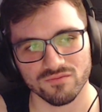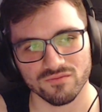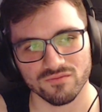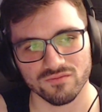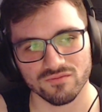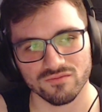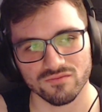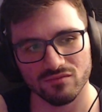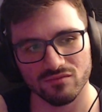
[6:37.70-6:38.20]

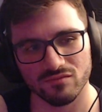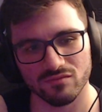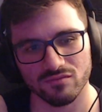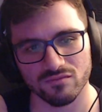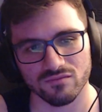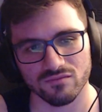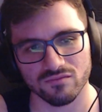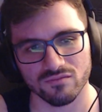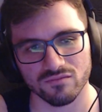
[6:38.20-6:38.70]

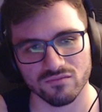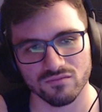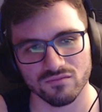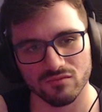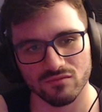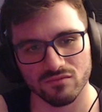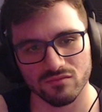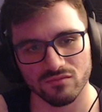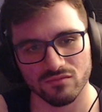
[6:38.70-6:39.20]

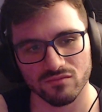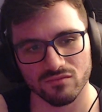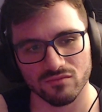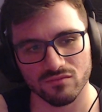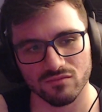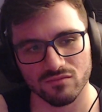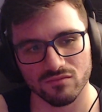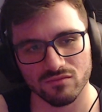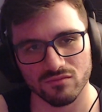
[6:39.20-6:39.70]

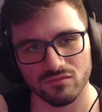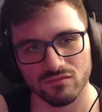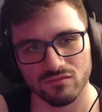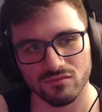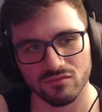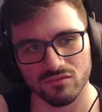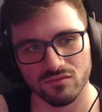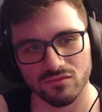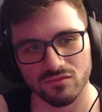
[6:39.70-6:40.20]

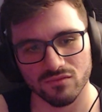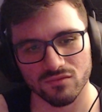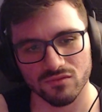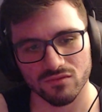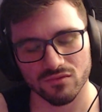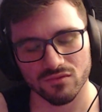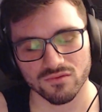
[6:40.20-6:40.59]
[no speech]